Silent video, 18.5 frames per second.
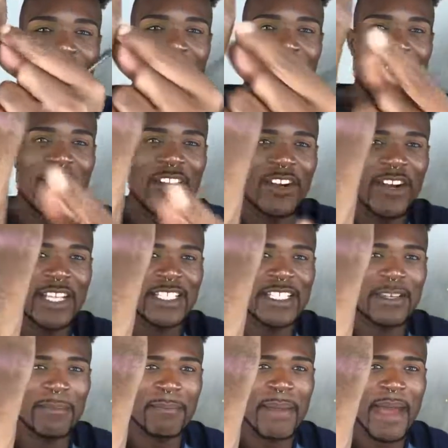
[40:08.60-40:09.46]
it
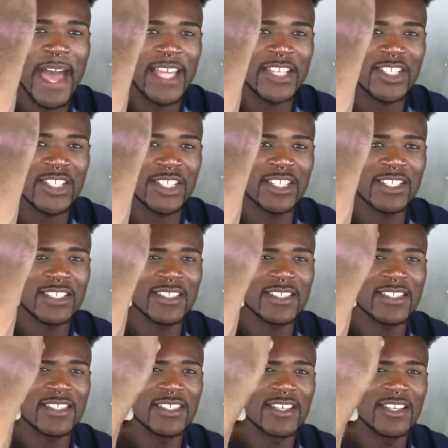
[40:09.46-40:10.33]
creates some
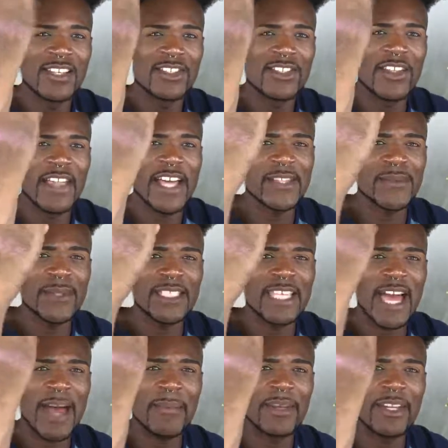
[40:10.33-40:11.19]
patchiness. So that's
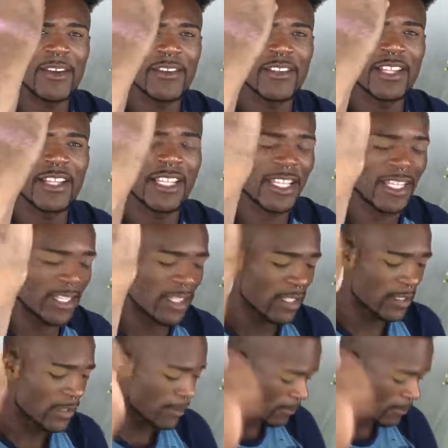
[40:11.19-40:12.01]
what's happening on the lid.